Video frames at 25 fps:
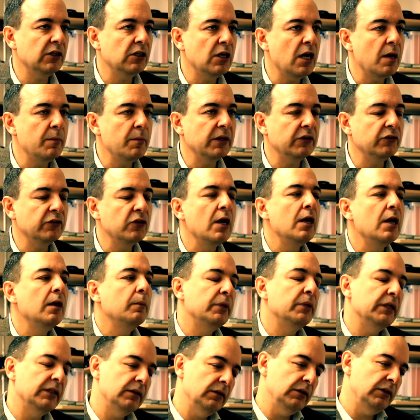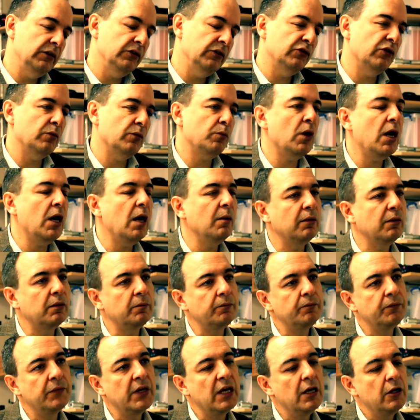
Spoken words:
economics. But here's the problem.